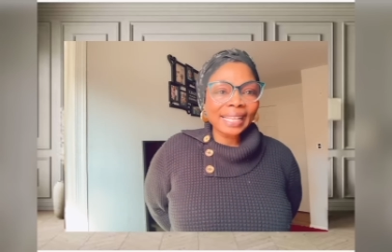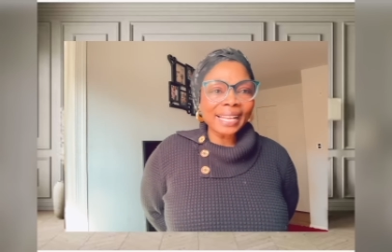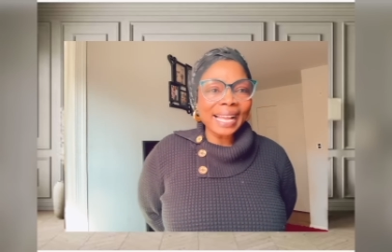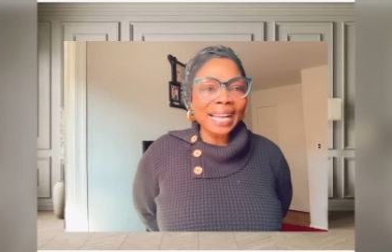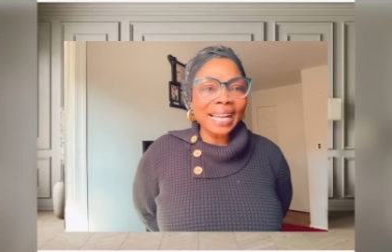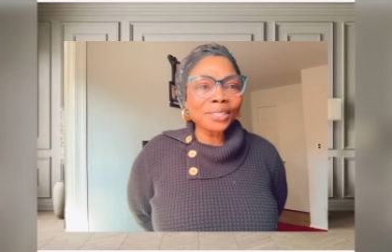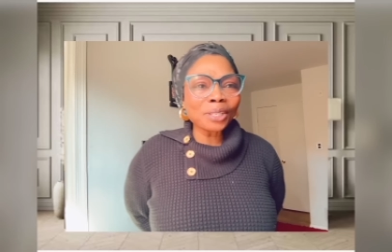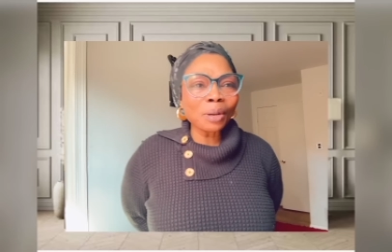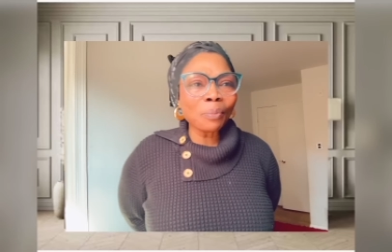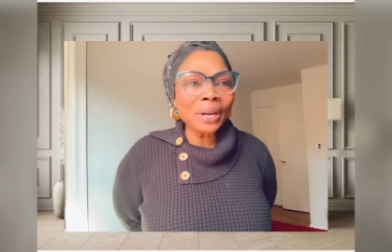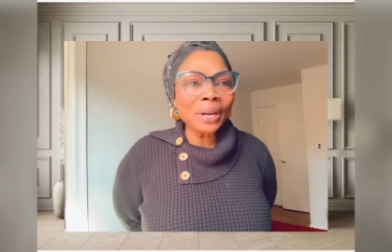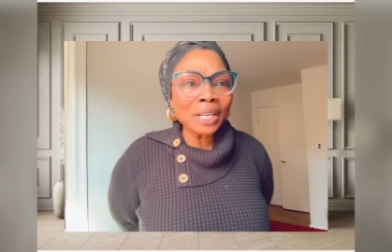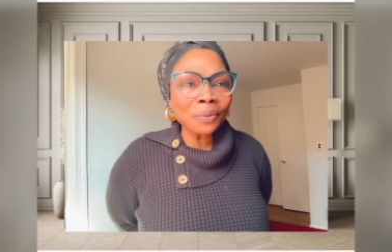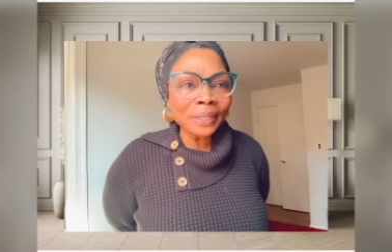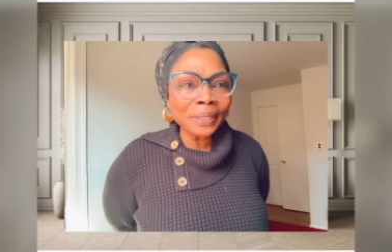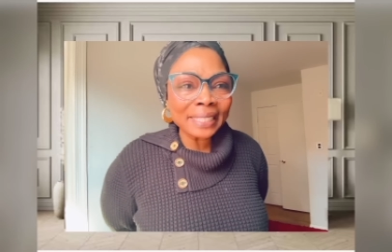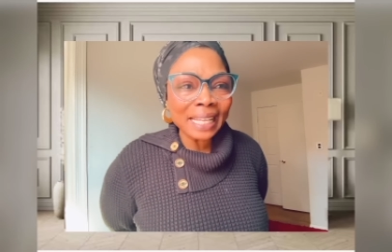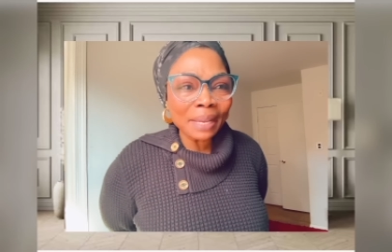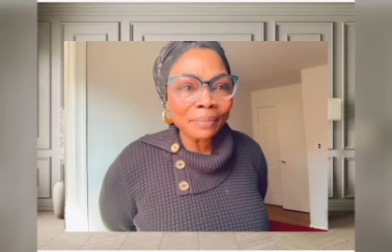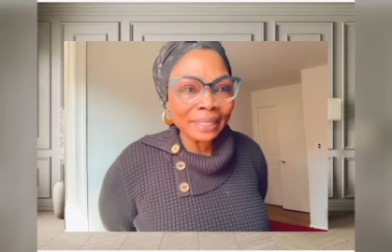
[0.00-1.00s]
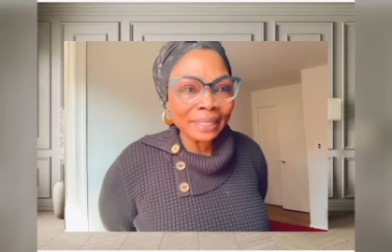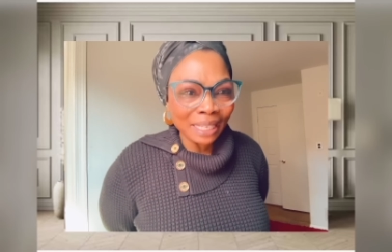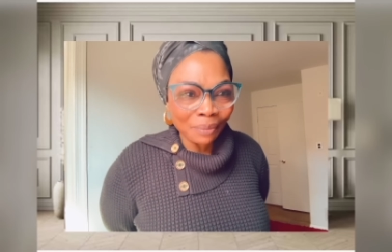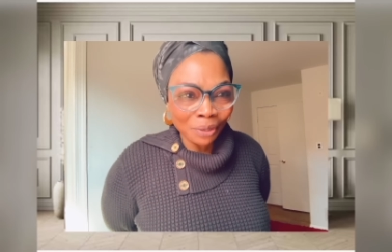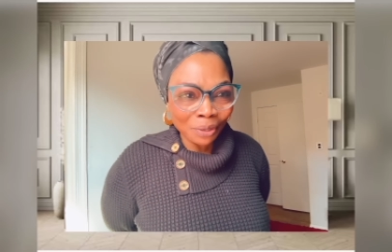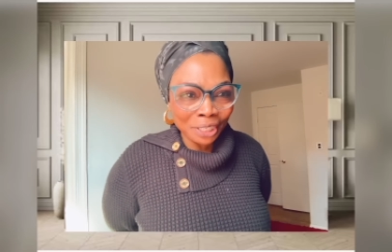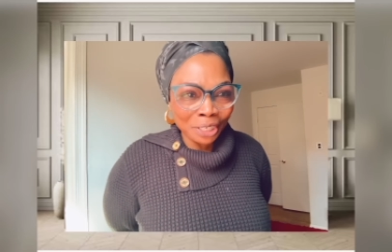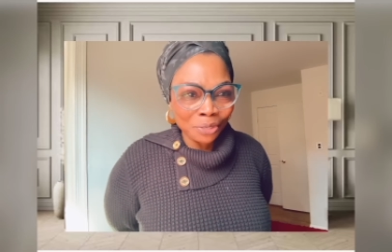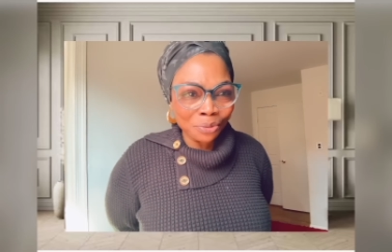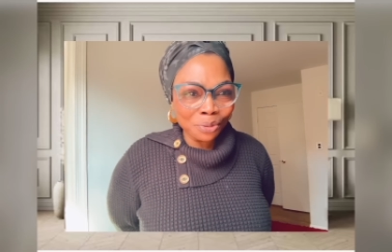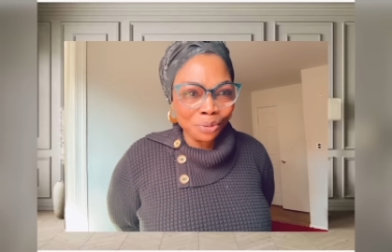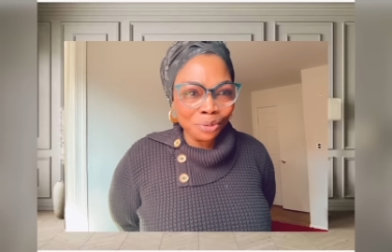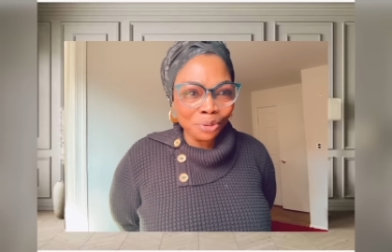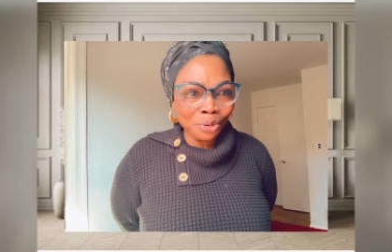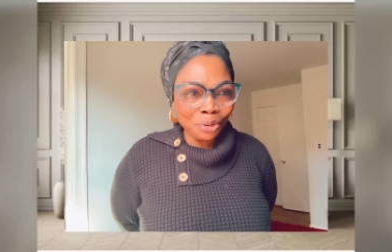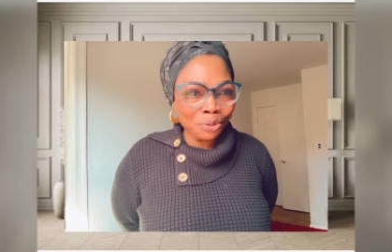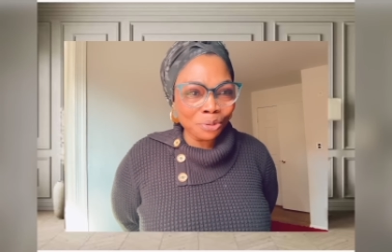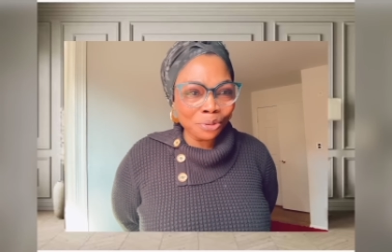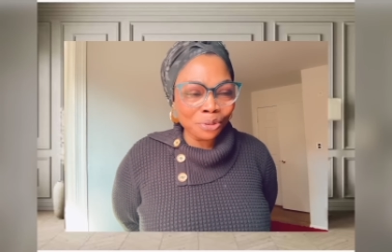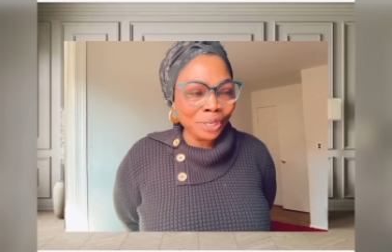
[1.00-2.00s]
And somebody will tell me say money good,
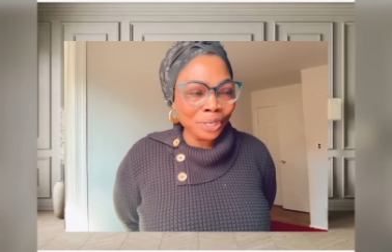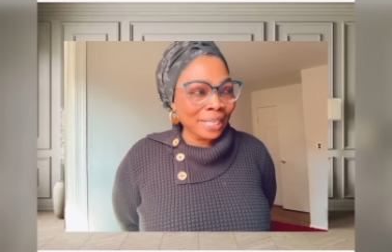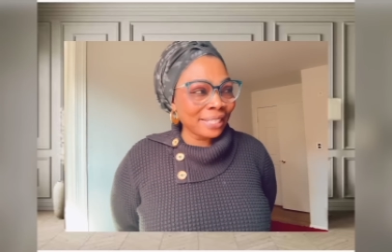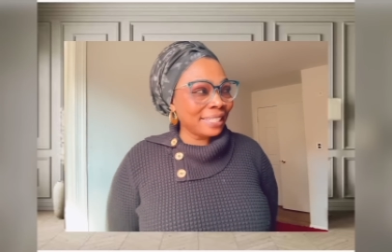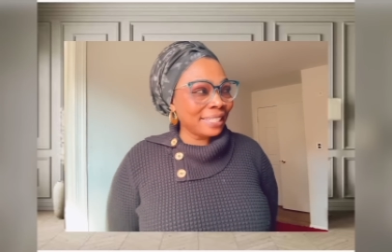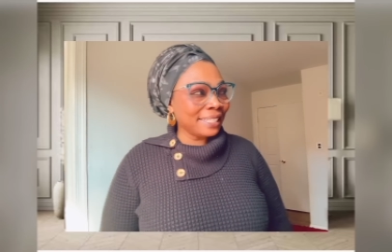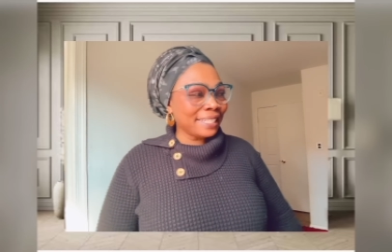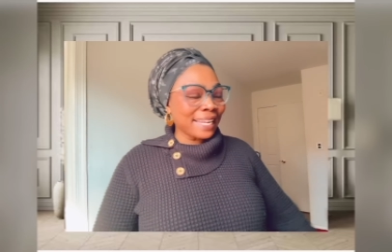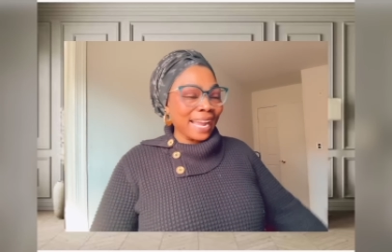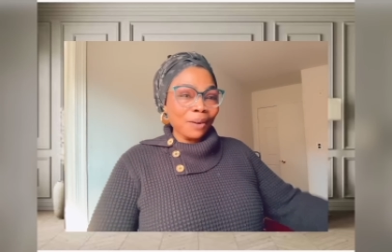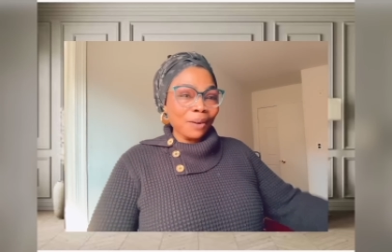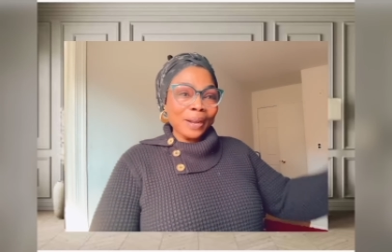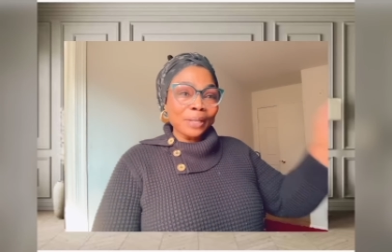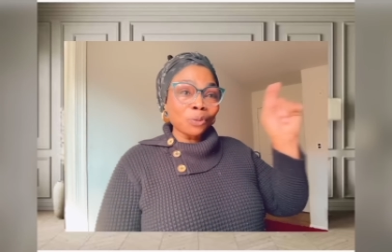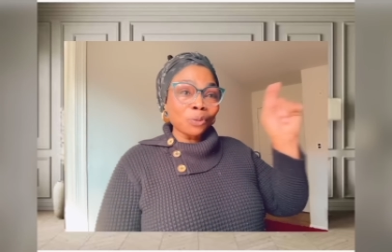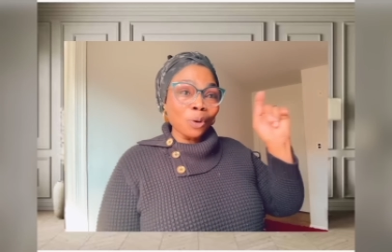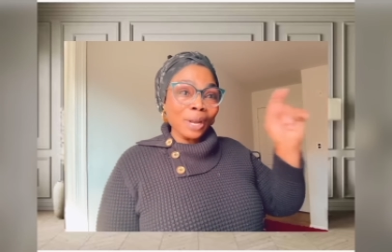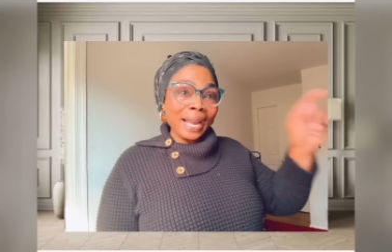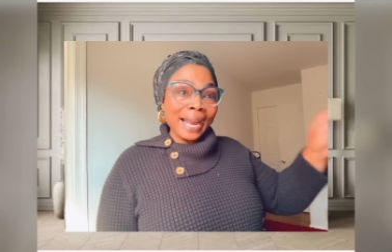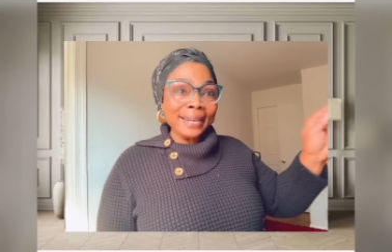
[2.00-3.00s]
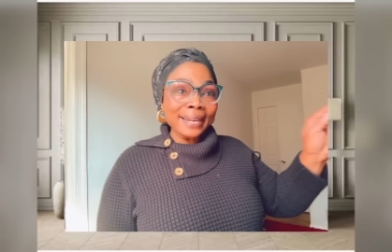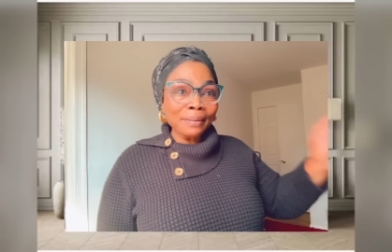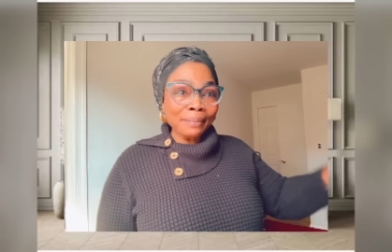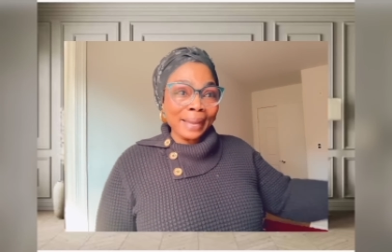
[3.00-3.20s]
no good. The day I went to carry